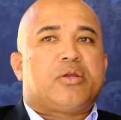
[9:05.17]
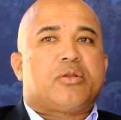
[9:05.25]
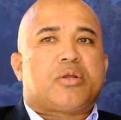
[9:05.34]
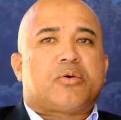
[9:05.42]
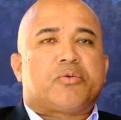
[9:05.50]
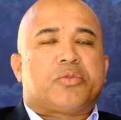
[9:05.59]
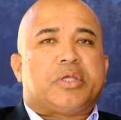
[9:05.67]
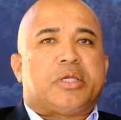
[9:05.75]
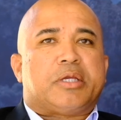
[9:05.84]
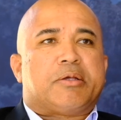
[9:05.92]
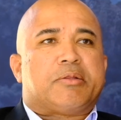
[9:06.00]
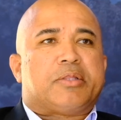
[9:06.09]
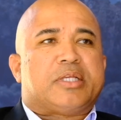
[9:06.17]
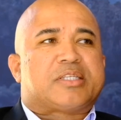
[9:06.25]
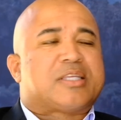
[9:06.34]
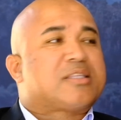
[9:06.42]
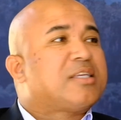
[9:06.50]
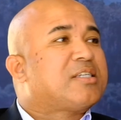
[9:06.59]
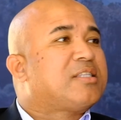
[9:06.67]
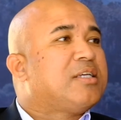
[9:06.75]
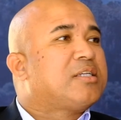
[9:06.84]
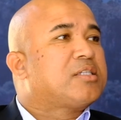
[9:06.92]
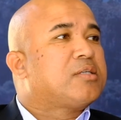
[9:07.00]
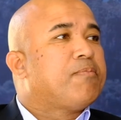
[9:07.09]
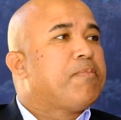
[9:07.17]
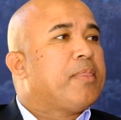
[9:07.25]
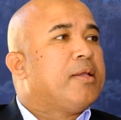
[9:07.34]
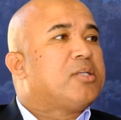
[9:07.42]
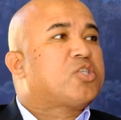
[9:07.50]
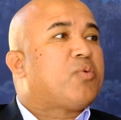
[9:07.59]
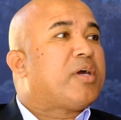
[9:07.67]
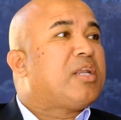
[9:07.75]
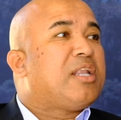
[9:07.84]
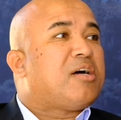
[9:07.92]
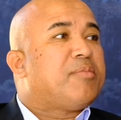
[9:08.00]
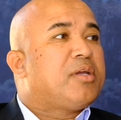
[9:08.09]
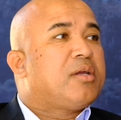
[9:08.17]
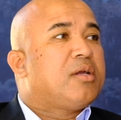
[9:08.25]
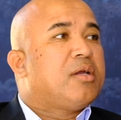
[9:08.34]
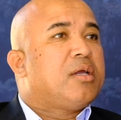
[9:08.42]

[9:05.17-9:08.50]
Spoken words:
the statistics, it's quite alarming.